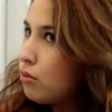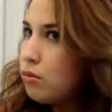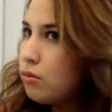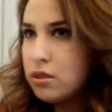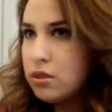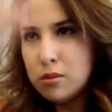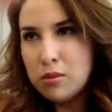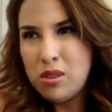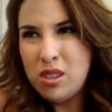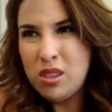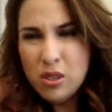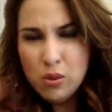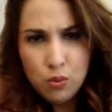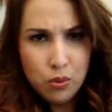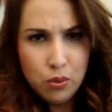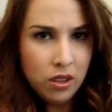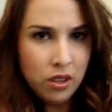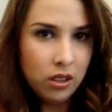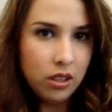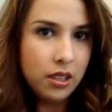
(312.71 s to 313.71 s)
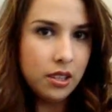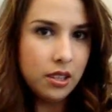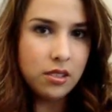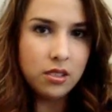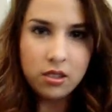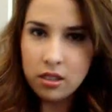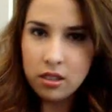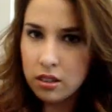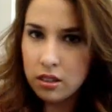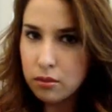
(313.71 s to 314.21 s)
just these
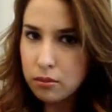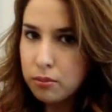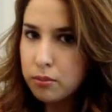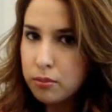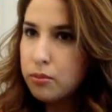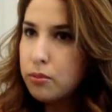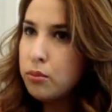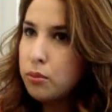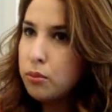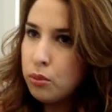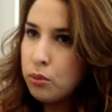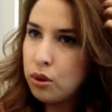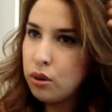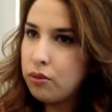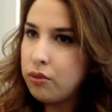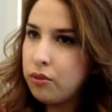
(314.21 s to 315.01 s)
ringlets, they're more